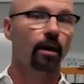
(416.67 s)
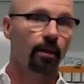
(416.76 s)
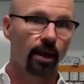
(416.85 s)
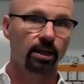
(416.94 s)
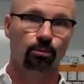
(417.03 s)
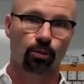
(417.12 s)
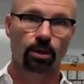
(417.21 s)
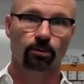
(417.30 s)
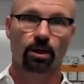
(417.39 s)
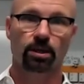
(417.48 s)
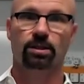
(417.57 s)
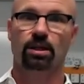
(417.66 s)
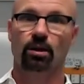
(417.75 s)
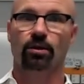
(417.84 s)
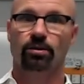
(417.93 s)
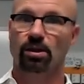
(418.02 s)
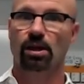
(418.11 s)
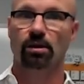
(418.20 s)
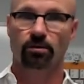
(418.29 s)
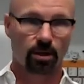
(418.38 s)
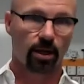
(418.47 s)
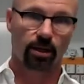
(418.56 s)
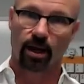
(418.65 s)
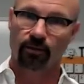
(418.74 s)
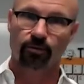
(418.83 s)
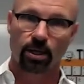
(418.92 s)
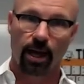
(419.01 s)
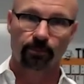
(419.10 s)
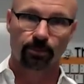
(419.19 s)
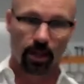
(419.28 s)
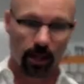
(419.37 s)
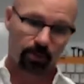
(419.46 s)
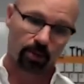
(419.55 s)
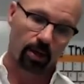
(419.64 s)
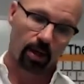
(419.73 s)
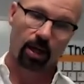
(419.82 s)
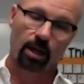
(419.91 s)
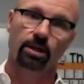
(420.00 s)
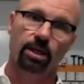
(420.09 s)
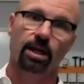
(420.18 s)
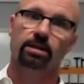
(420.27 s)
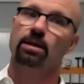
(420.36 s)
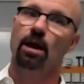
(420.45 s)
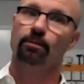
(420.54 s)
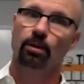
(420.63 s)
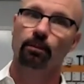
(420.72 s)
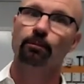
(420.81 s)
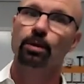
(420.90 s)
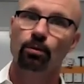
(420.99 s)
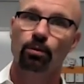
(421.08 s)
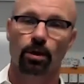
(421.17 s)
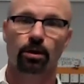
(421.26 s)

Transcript: that's pretty much still the standard on every laptop and every desktop computer.